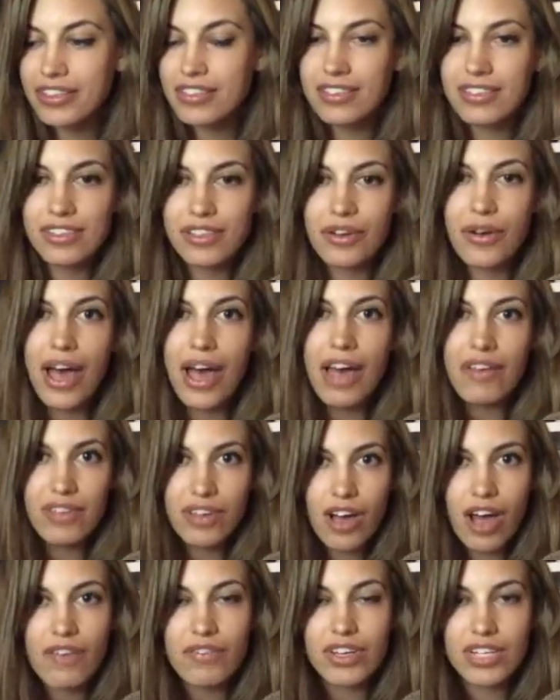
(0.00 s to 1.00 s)
you know,
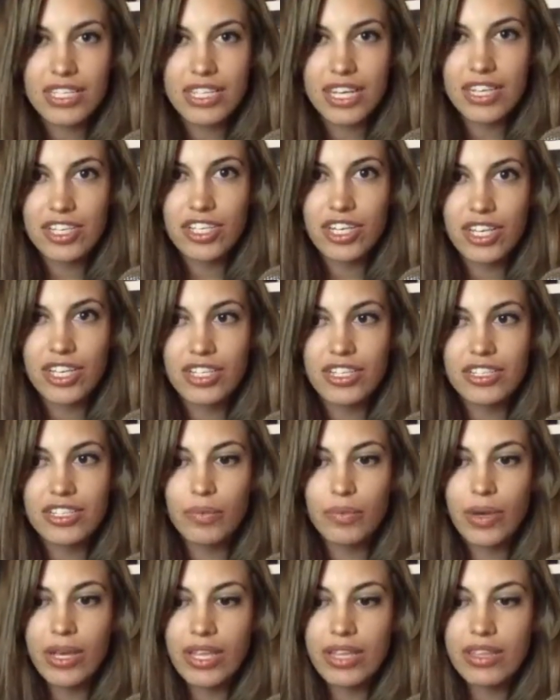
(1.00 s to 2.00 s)
having conversations
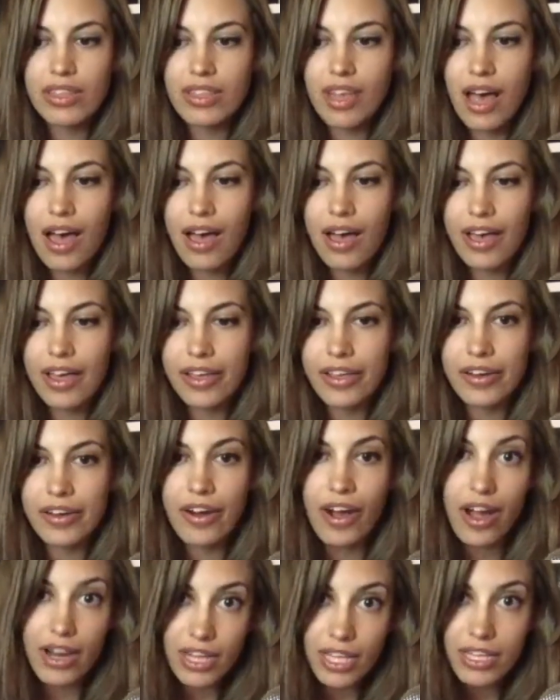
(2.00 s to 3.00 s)
with your
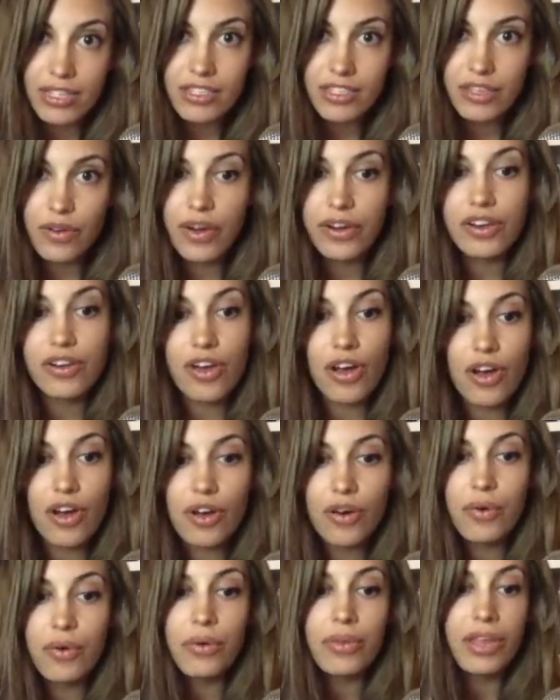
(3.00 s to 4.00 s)
audience that you already
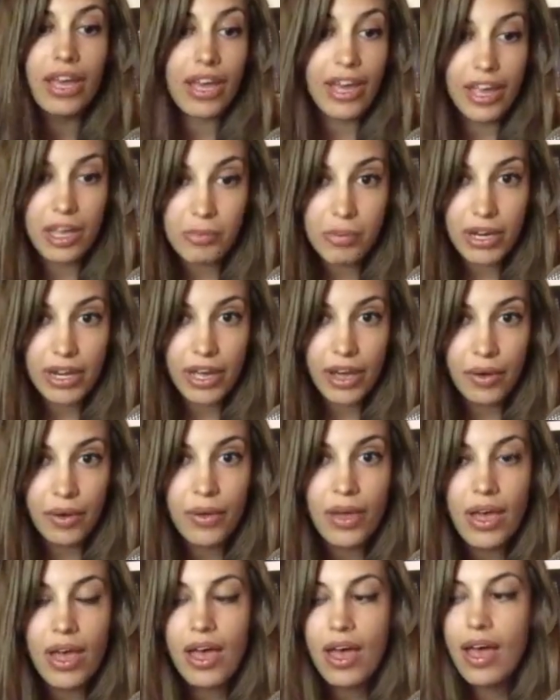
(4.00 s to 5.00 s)
know, like I am right
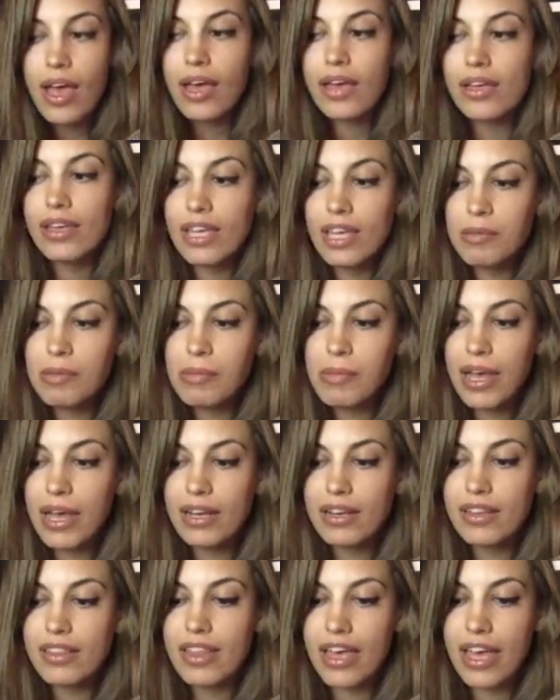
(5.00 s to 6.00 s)
now, keep in
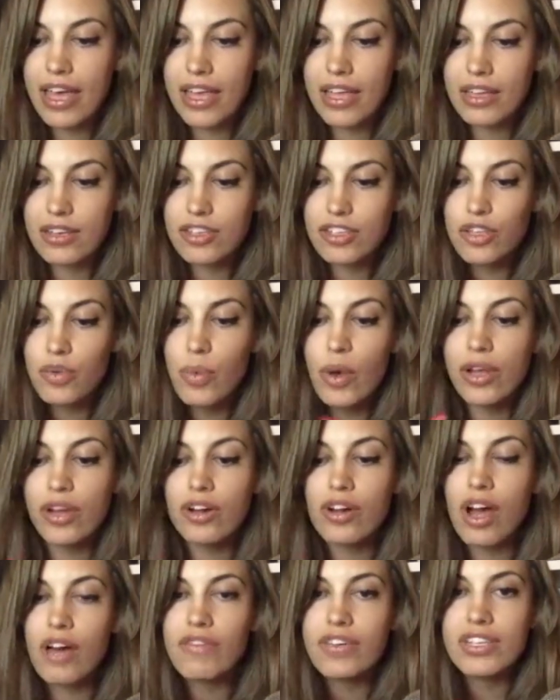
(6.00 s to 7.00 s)
mind that you want
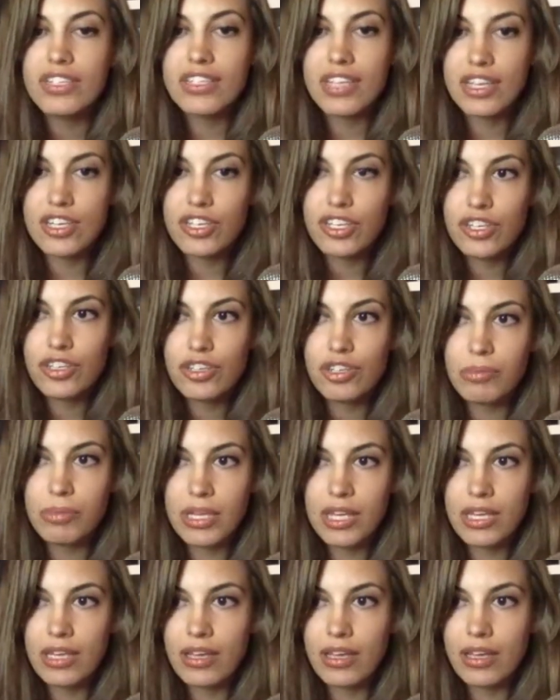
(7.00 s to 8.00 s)
your conversation to
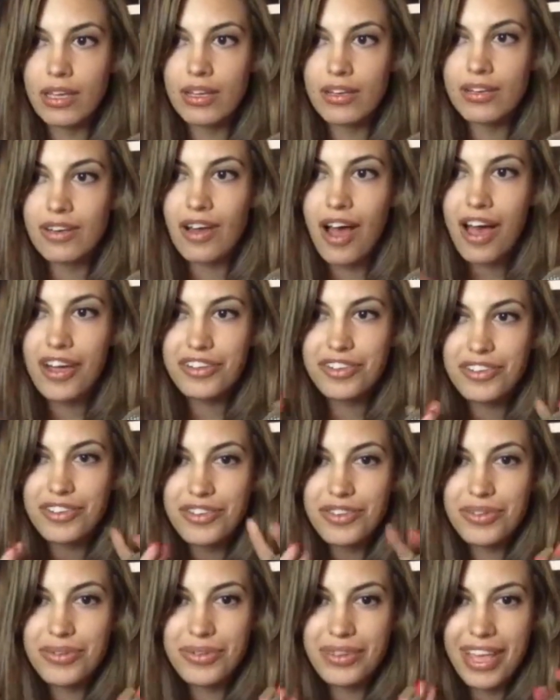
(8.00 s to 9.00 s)
be not
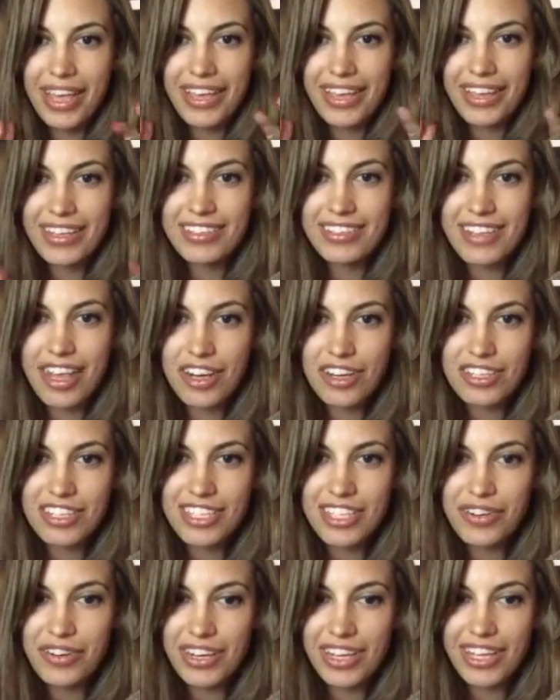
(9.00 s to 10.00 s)
too like insider
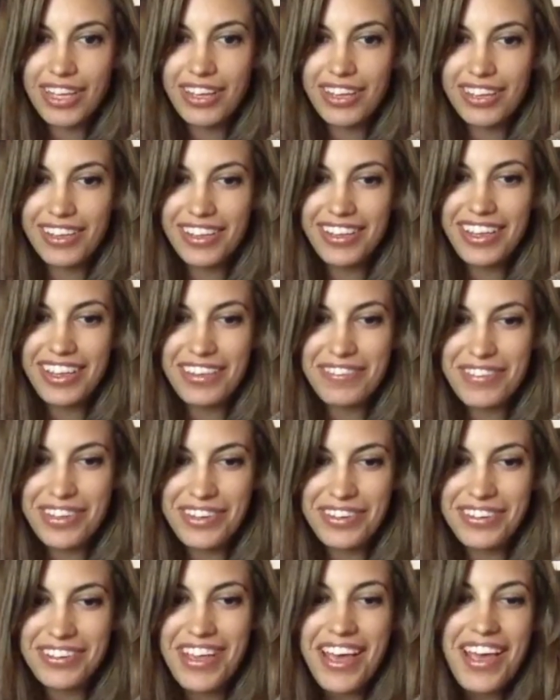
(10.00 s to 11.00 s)
secret-y. Like
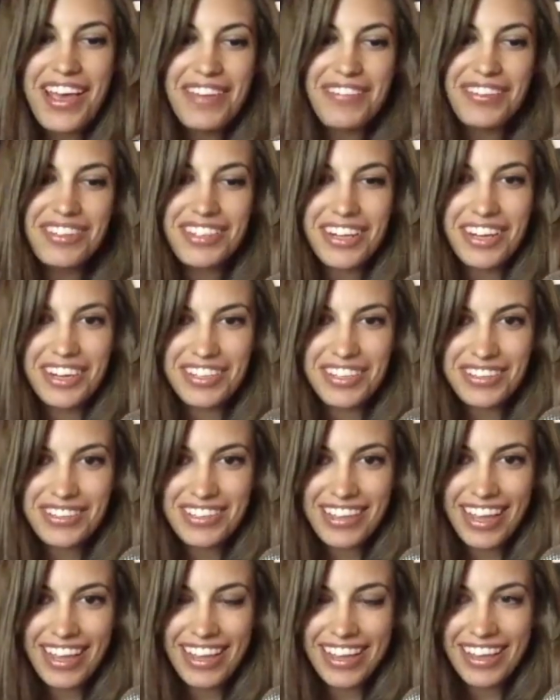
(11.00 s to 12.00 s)
if you start to use
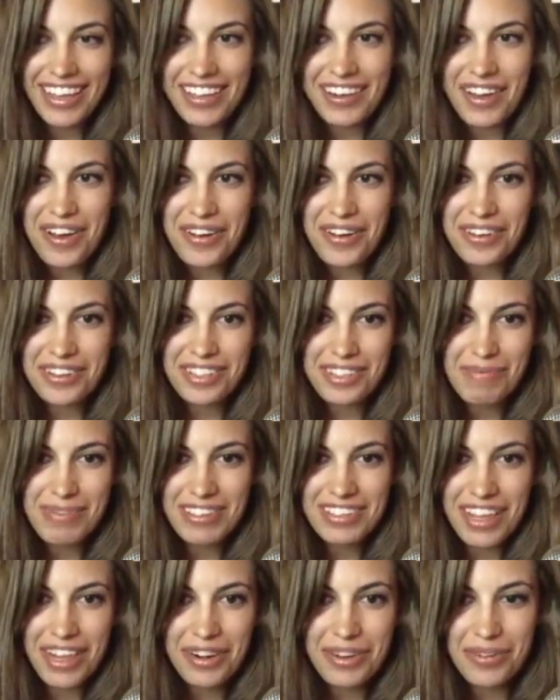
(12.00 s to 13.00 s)
like, you know, some
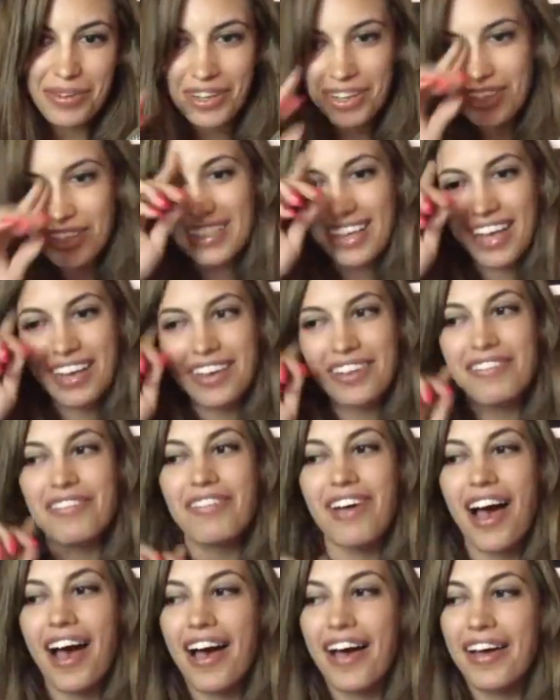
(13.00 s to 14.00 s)
insider words, kind
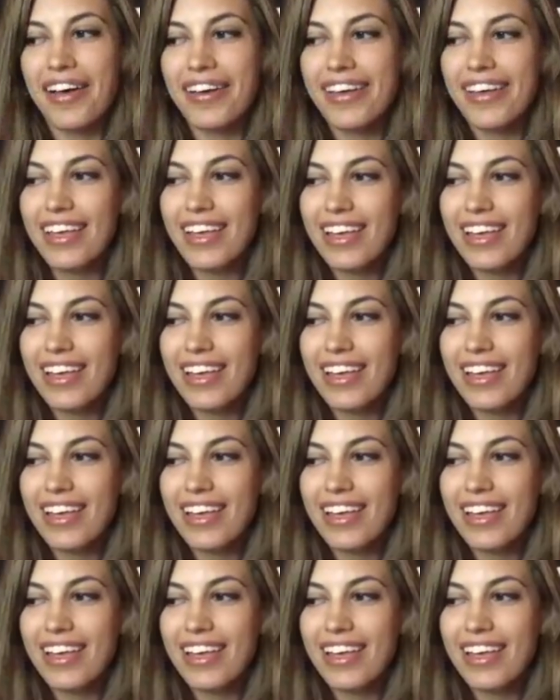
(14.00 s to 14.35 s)
of